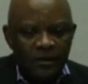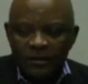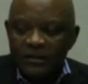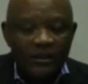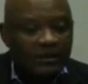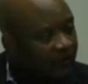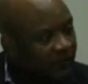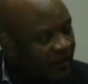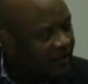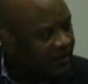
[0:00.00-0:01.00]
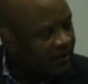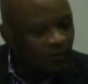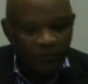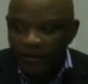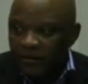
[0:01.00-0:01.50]
Yeah, definitely.
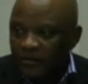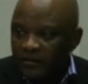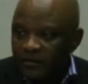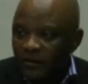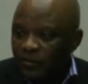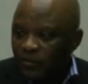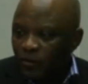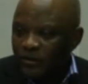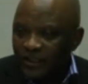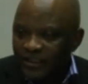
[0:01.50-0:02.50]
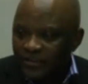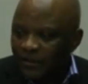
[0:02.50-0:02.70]
There will be more deaths,